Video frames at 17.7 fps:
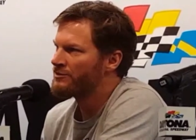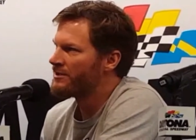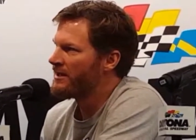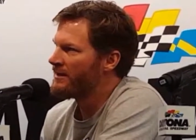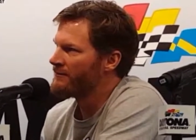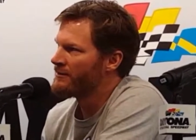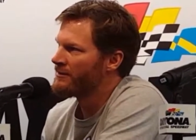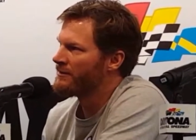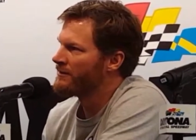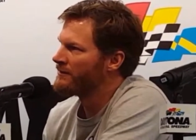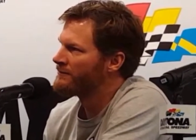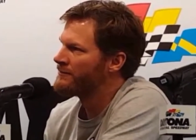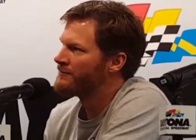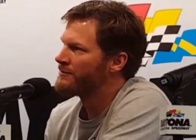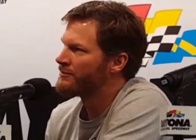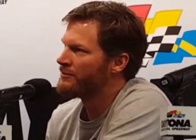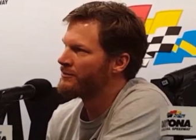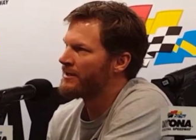07 to
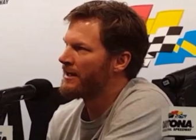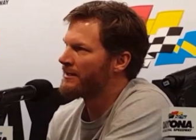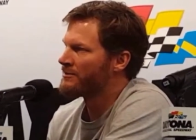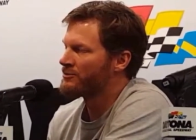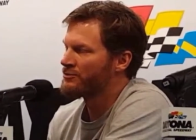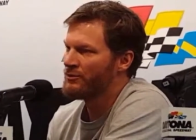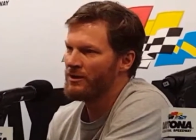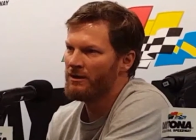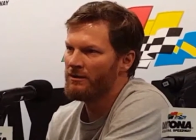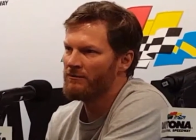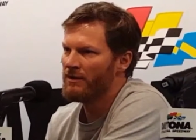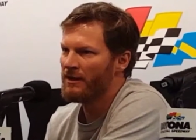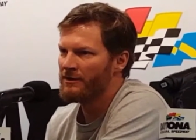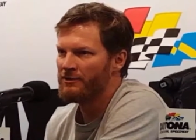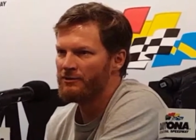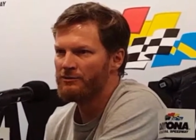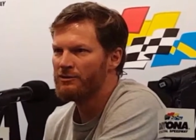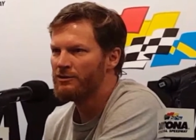2012,
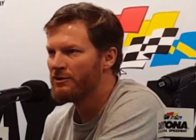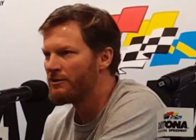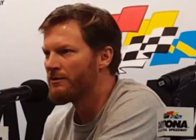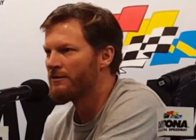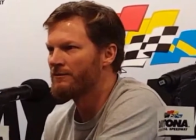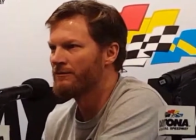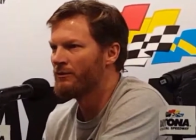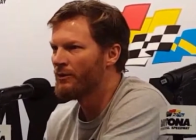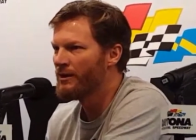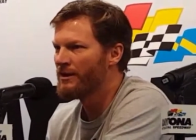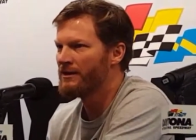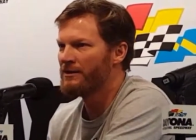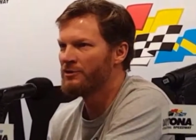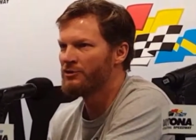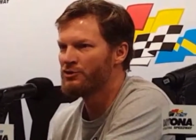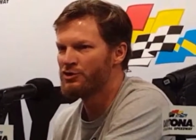like you couldn't avoid it.